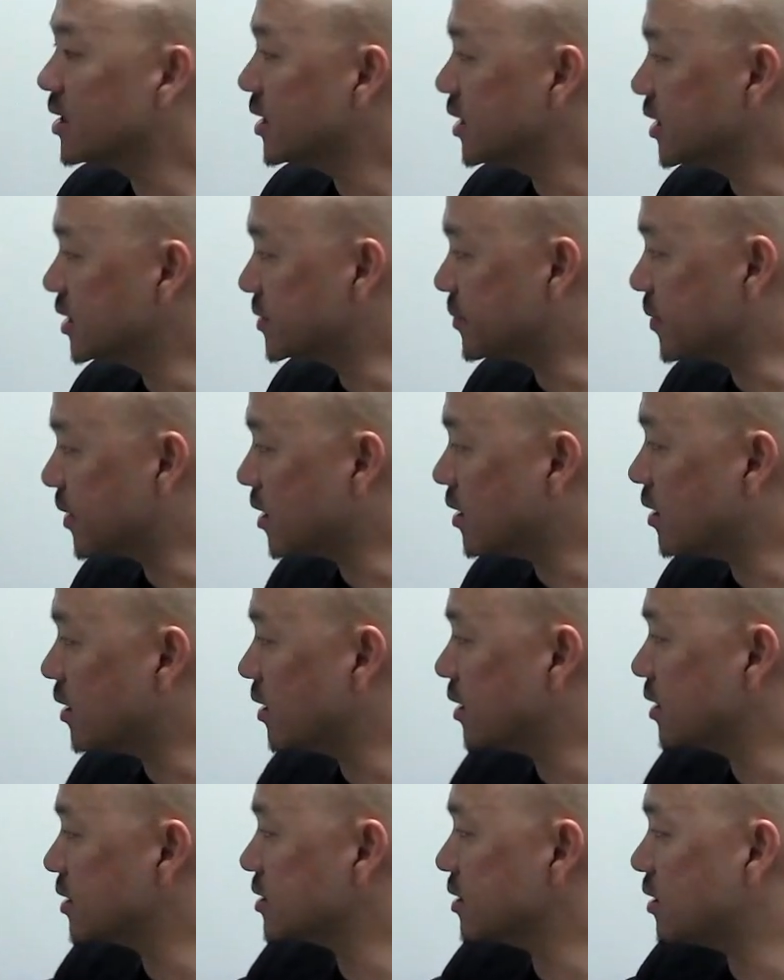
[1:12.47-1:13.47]
is
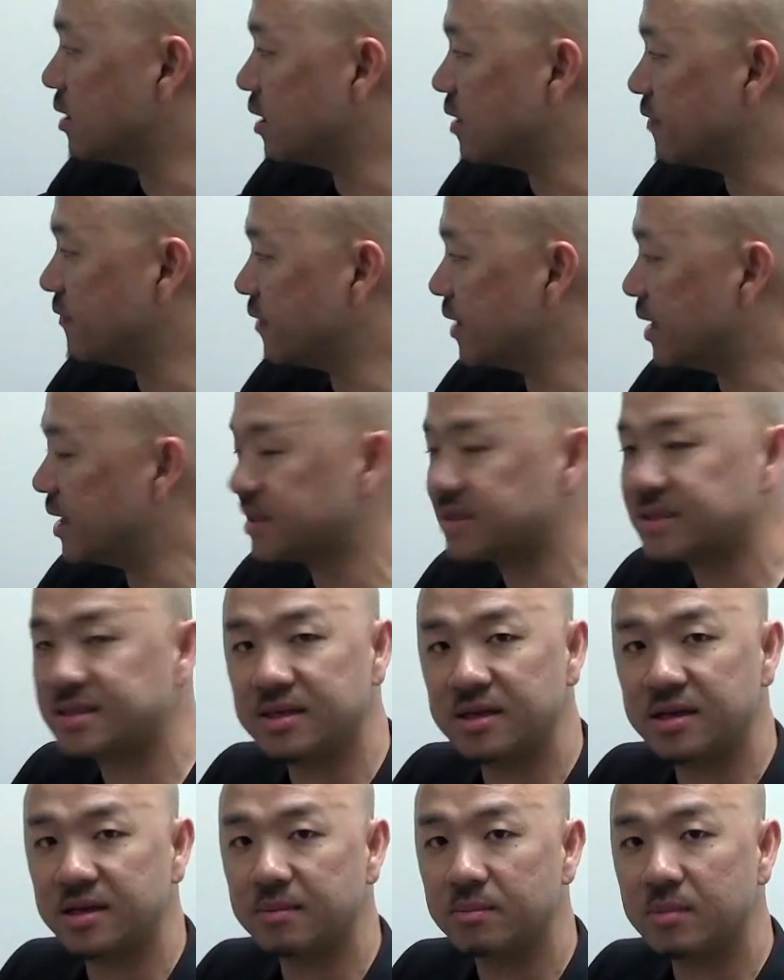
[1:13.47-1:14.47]
because of
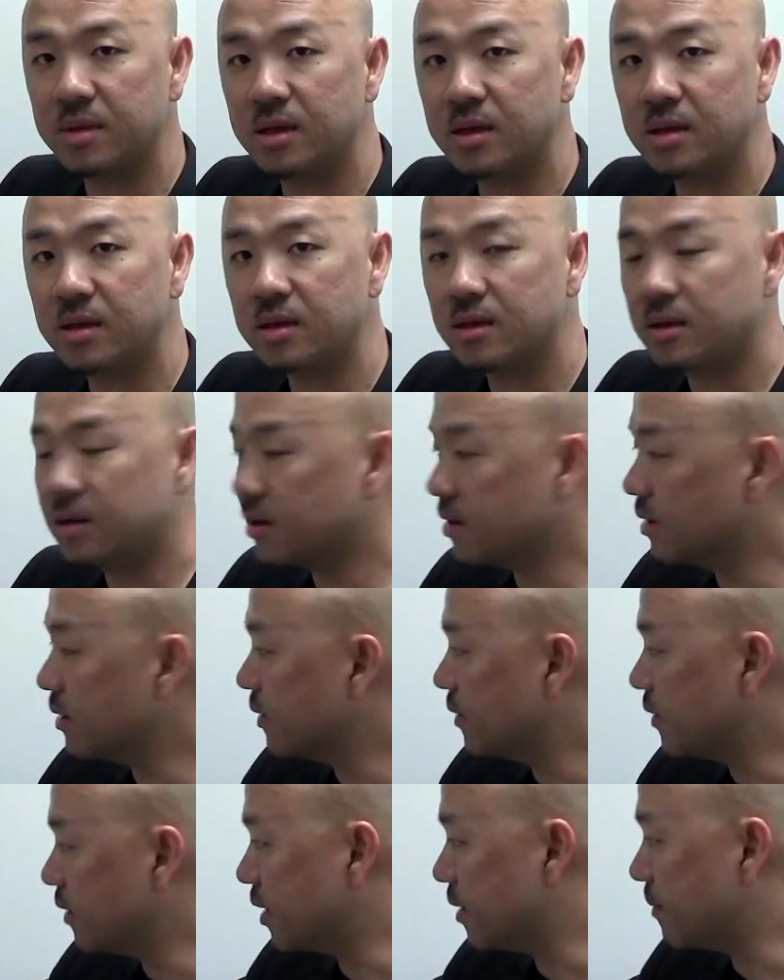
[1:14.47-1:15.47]
acidic
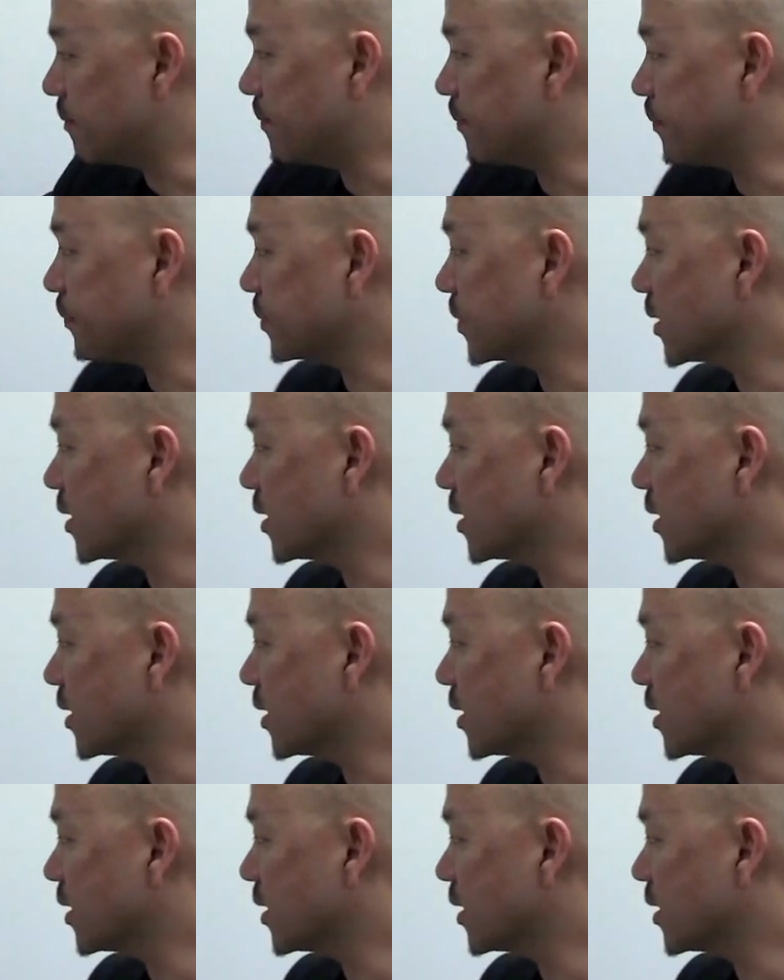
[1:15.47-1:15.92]
medium.